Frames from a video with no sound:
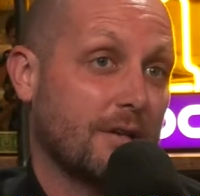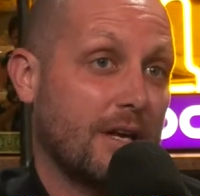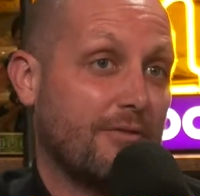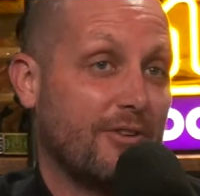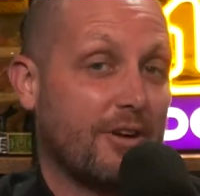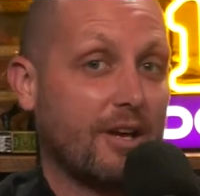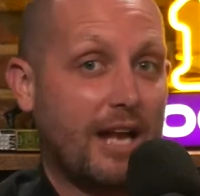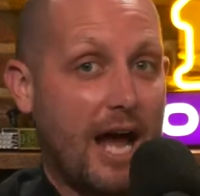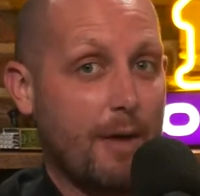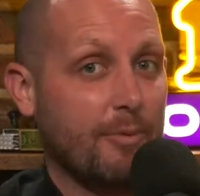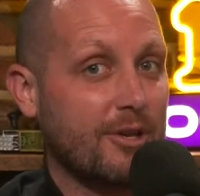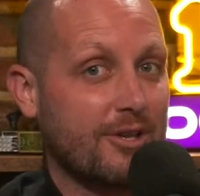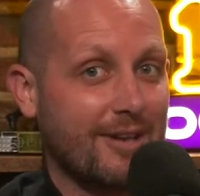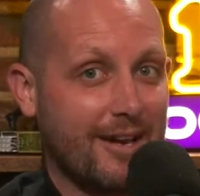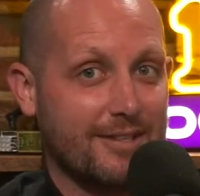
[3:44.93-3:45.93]
If it could
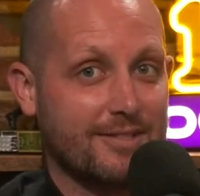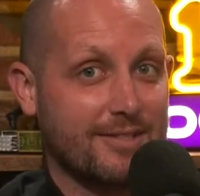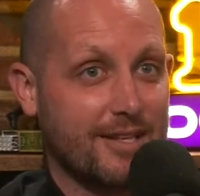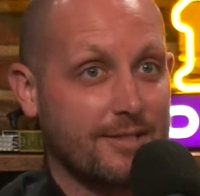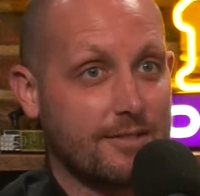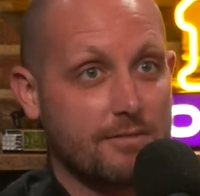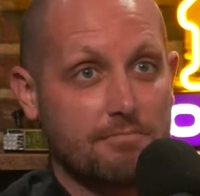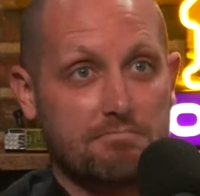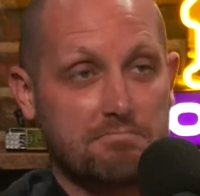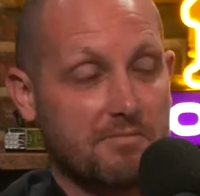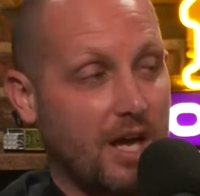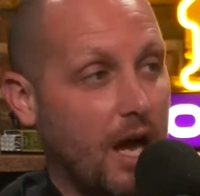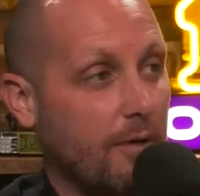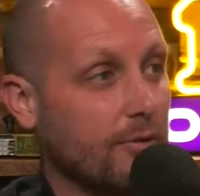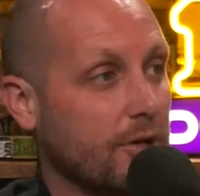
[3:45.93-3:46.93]
happen in the United States,
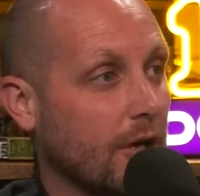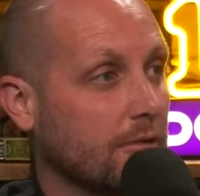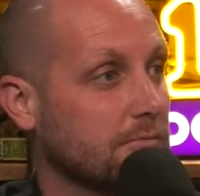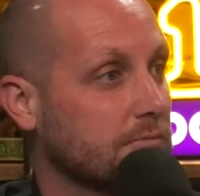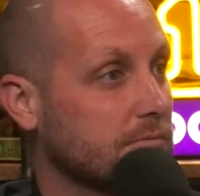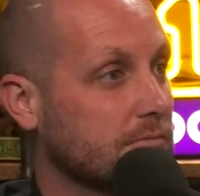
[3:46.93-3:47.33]
I would go.